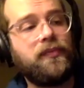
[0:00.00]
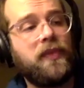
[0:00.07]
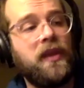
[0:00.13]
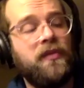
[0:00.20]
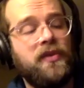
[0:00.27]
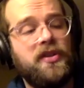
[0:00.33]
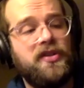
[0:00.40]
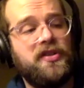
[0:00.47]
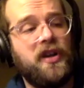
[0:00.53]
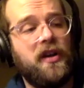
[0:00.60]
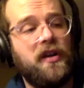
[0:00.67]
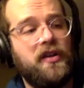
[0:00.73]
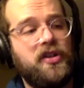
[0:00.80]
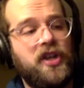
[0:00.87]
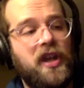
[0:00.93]
We just
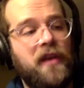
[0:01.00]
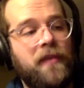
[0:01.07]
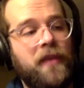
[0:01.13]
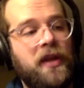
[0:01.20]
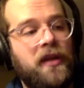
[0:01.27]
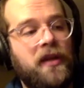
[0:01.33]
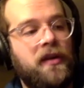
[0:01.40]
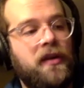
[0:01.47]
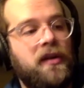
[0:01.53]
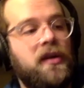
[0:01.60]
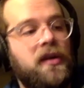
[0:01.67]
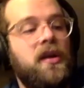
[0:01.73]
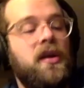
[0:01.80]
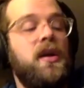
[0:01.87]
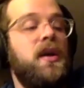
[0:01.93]
started jamming in
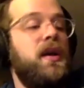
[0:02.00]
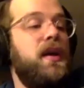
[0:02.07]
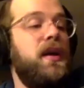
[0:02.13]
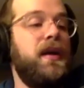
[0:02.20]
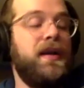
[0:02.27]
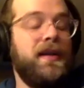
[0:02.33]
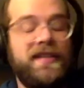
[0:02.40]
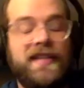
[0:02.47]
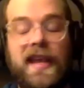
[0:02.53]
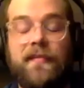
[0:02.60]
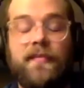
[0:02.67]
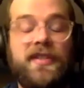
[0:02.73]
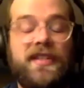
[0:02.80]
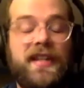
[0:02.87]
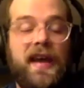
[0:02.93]

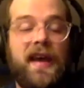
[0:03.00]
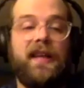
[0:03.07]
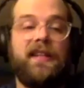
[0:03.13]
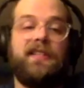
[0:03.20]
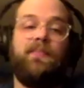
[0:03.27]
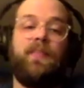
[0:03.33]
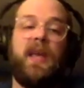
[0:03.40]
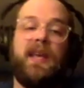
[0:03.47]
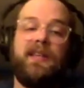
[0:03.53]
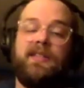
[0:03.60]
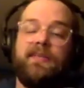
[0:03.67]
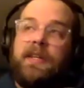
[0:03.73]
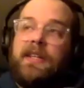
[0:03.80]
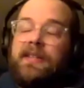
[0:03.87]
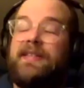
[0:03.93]
Sam's dad's basement.